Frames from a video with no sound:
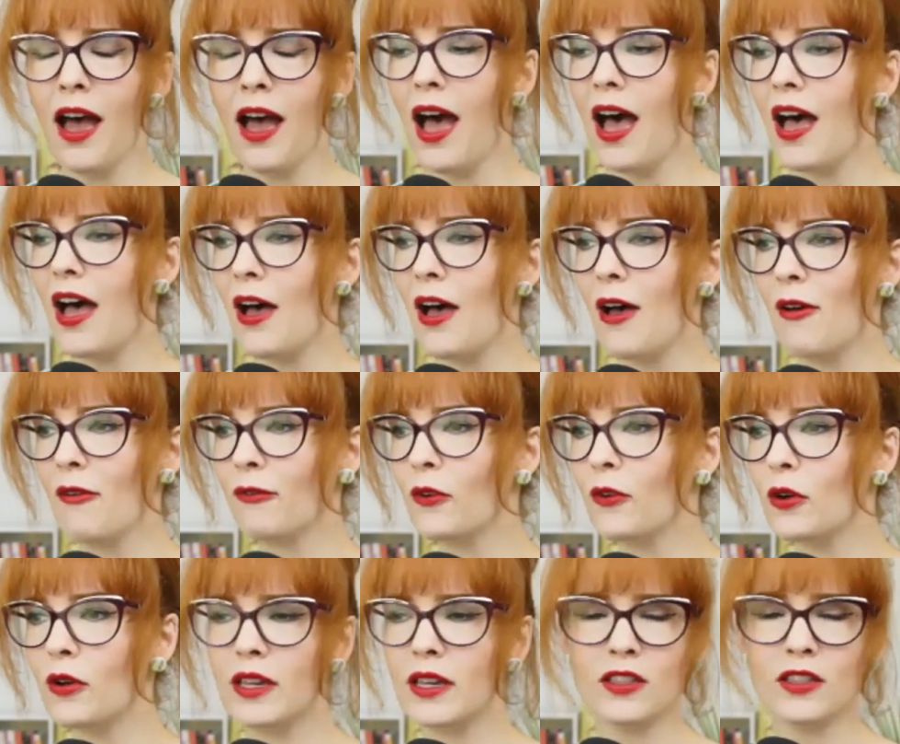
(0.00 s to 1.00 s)

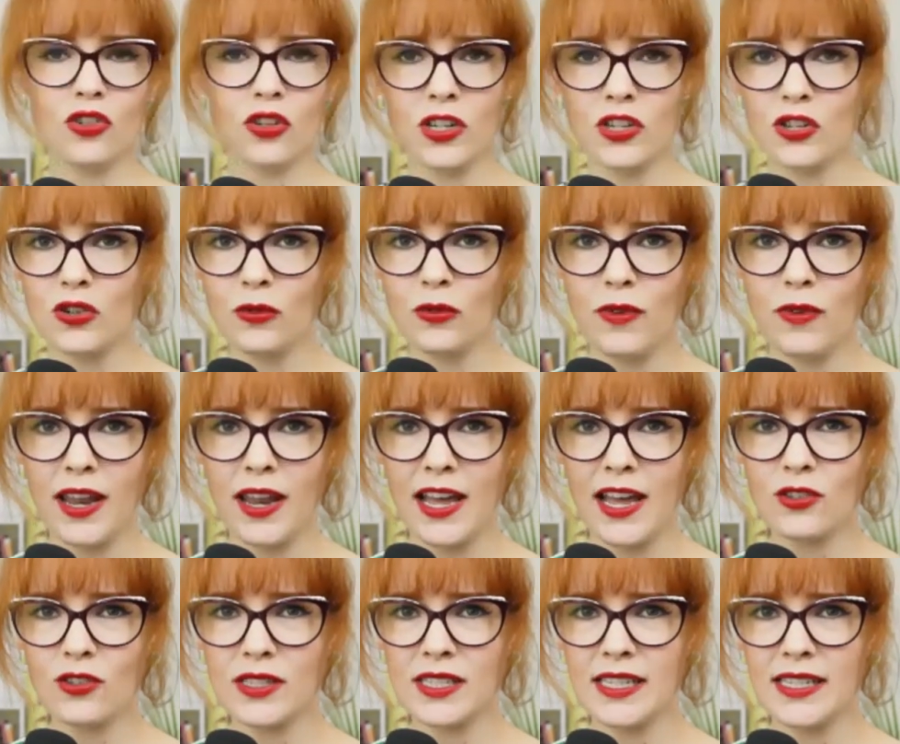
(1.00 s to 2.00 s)
in the traditional
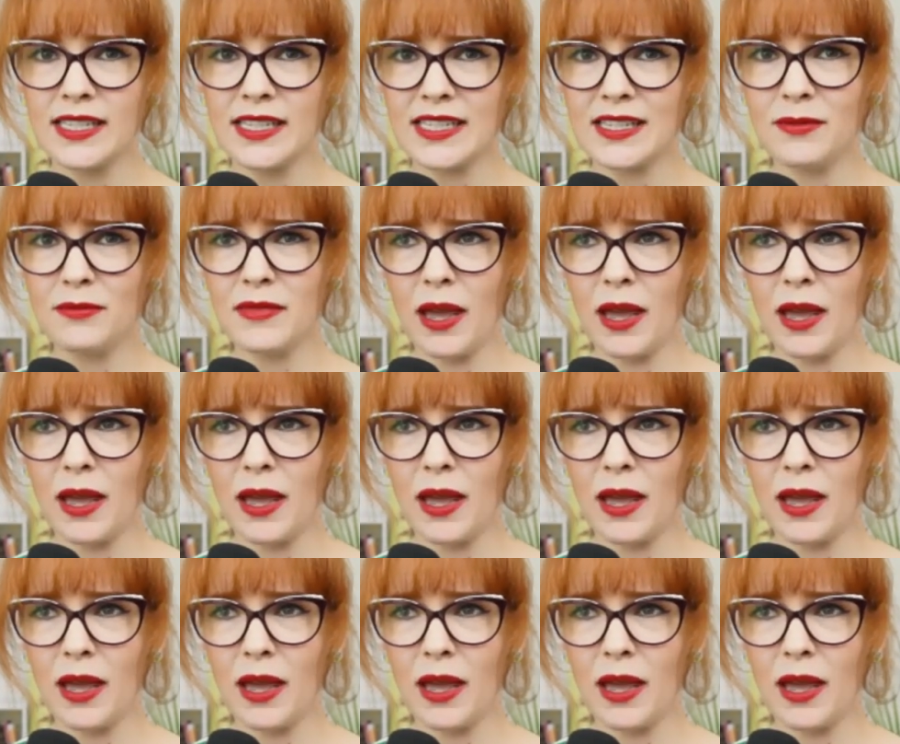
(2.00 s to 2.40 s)
financial system?